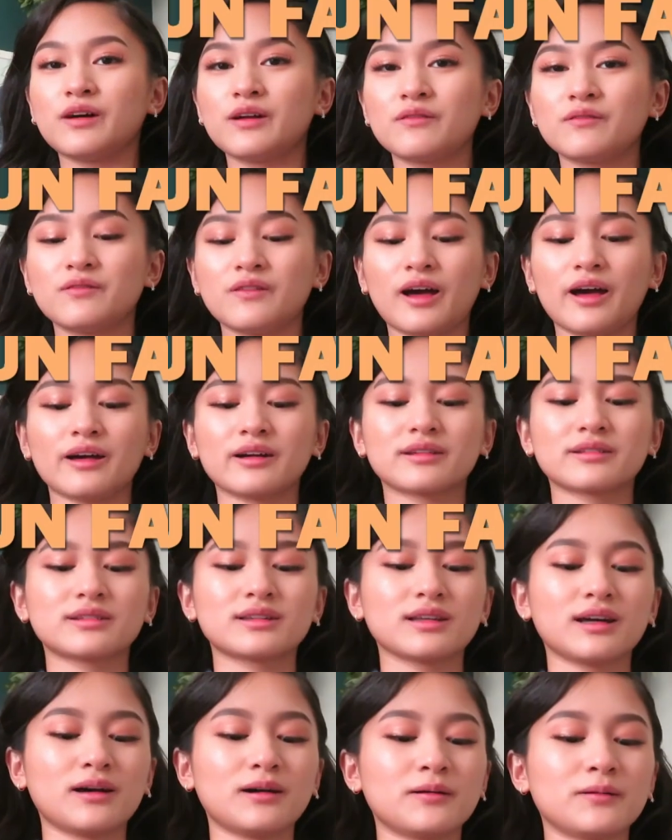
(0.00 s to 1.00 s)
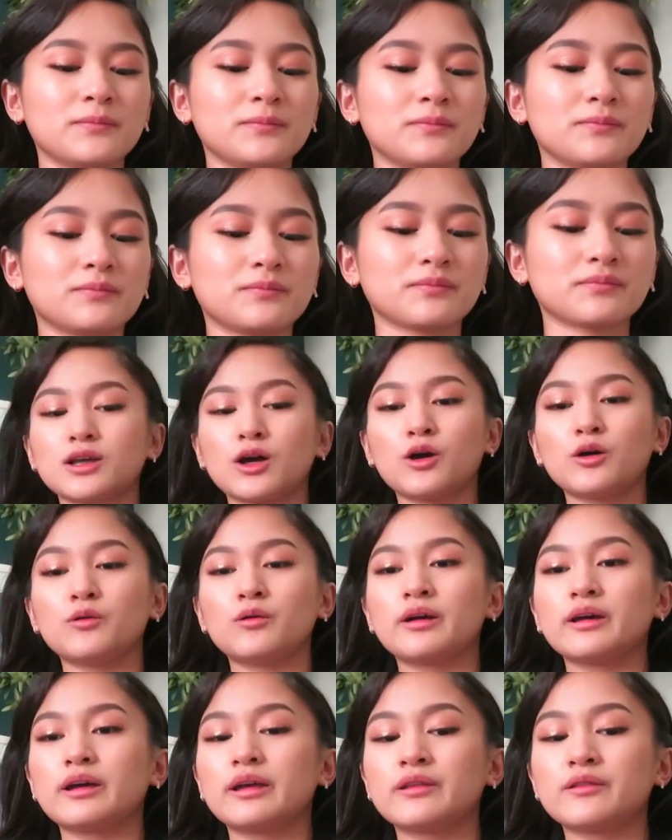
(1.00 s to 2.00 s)
fun fact. Um,
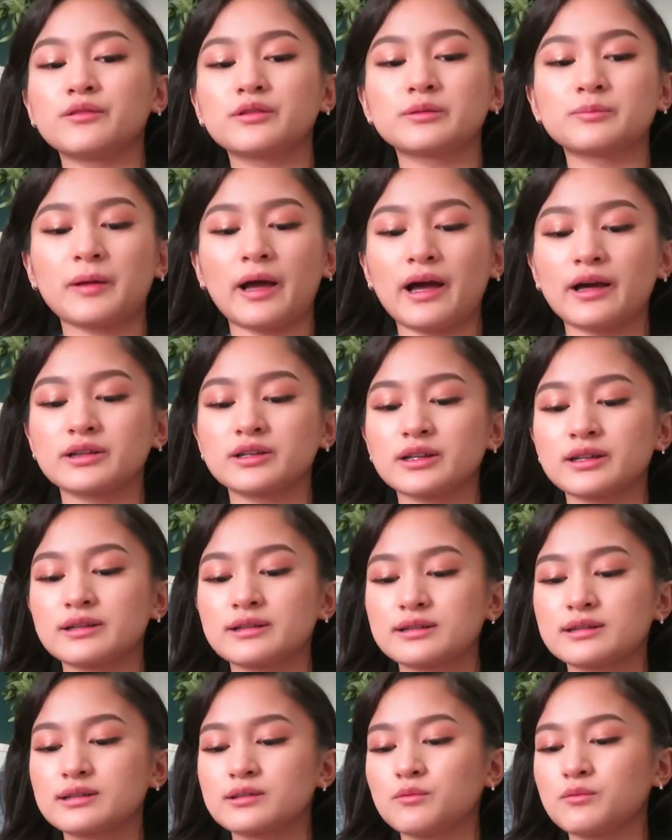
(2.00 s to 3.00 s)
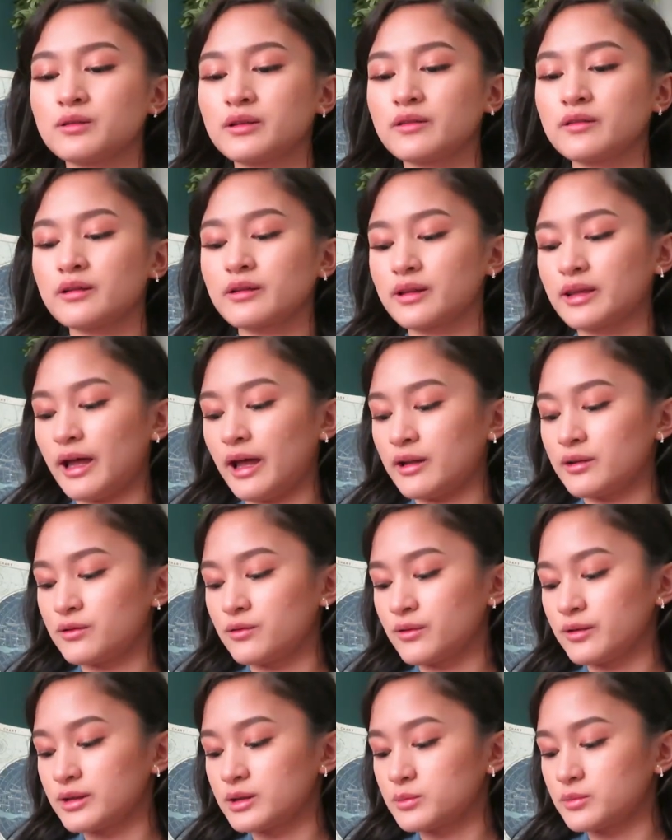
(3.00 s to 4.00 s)
so in those pageants, one of the
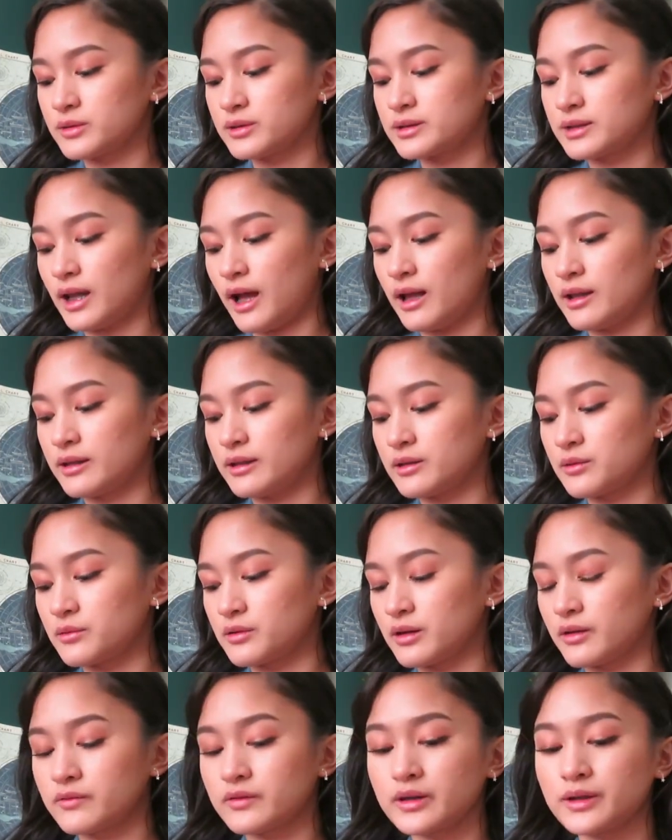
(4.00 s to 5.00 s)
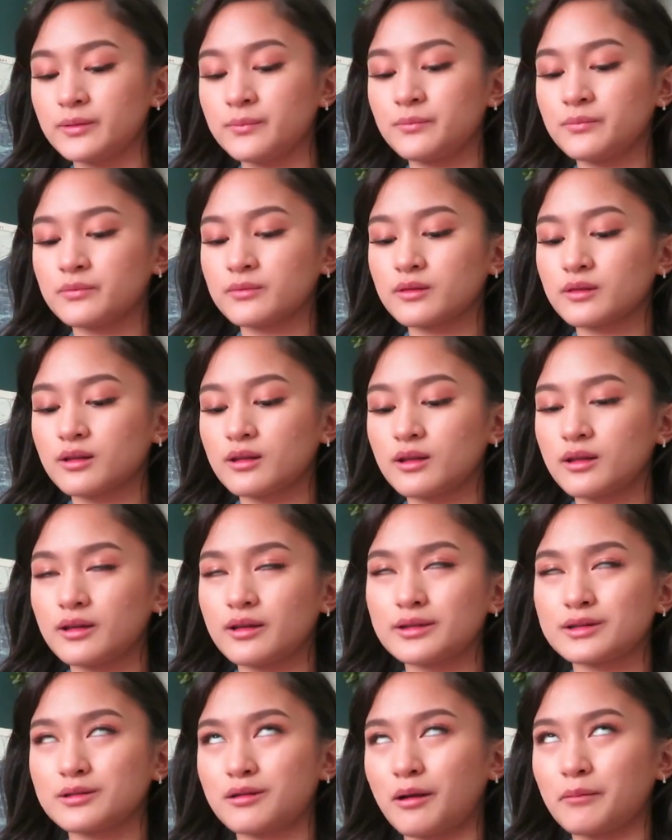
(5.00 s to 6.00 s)
categories was talent or whatever.
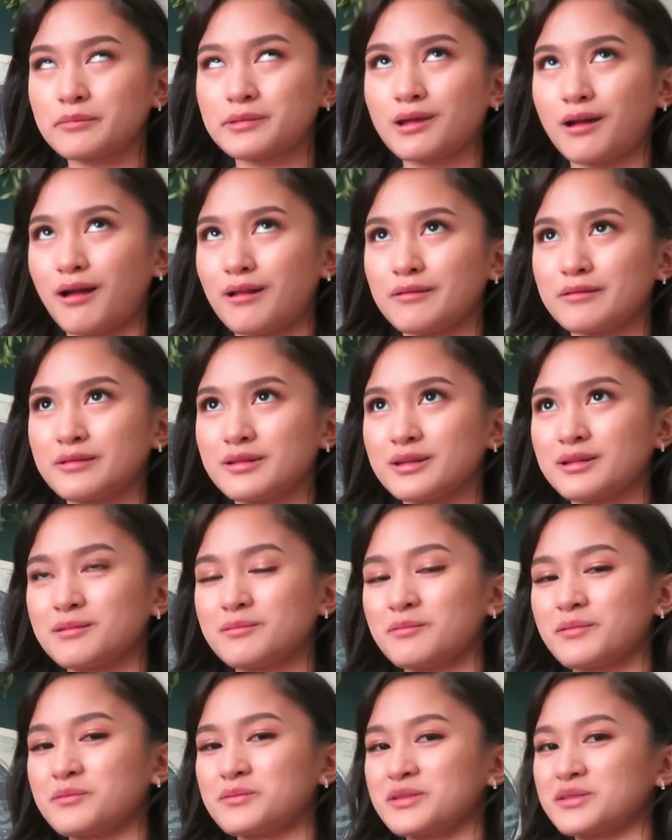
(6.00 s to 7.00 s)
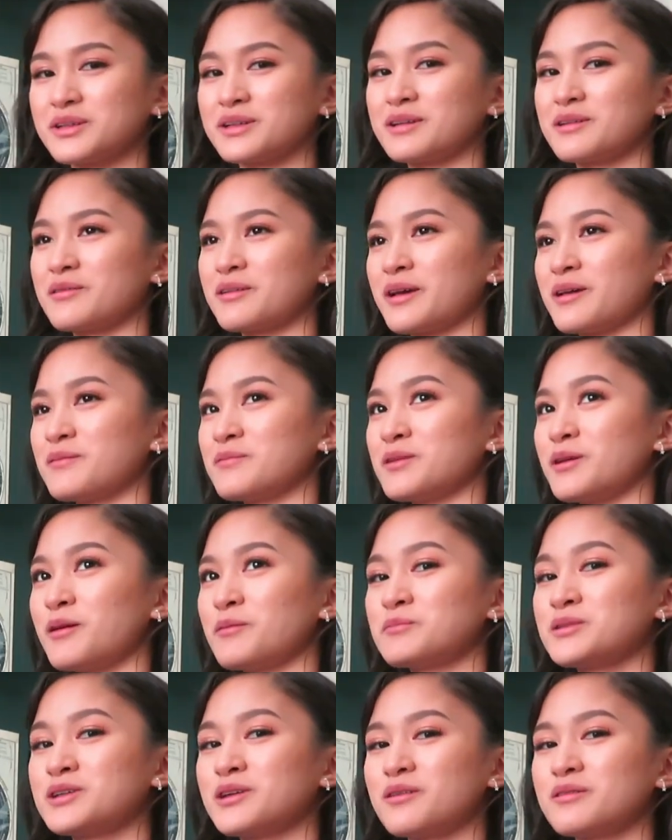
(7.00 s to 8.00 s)
Cause you know, I'm talented, Okay, no,
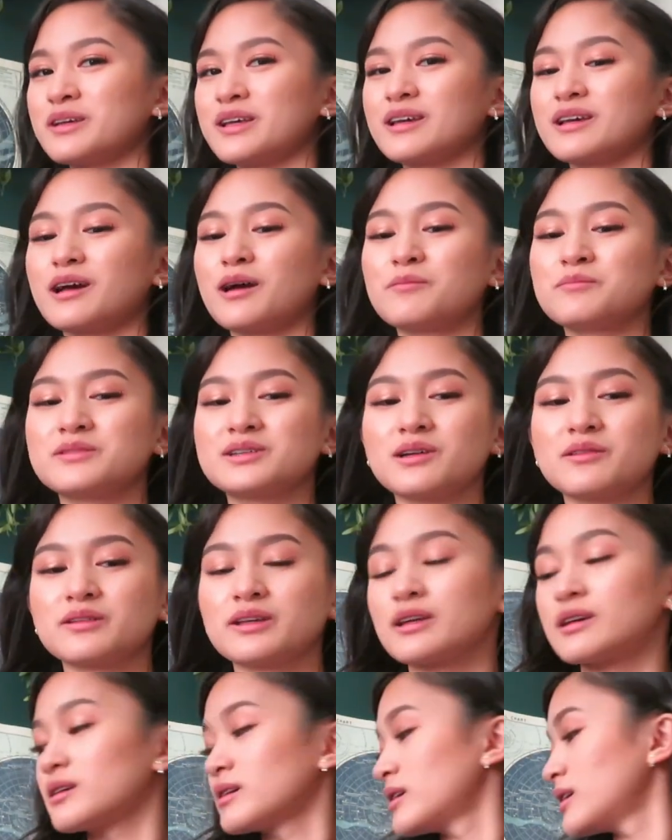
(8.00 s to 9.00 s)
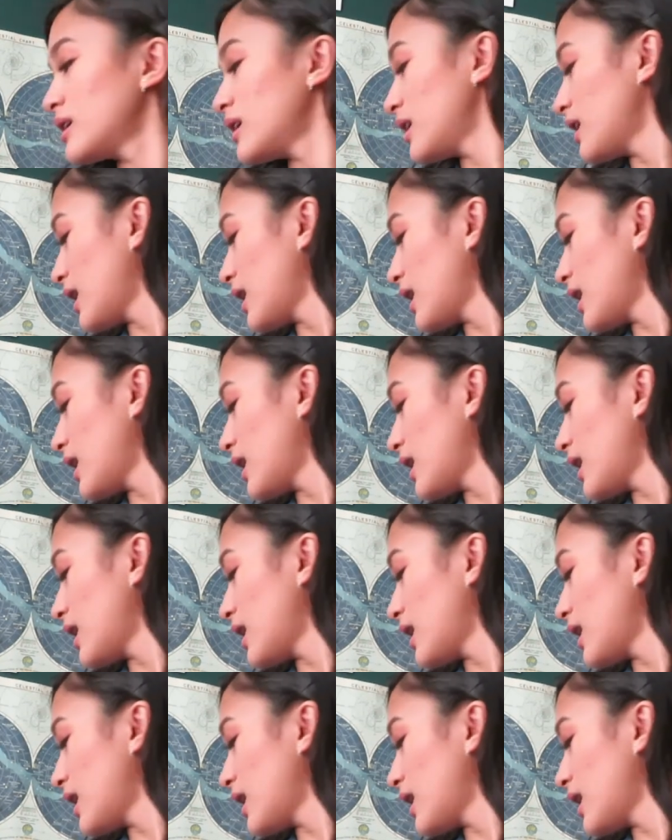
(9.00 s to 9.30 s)
I'm joking, I'm joking.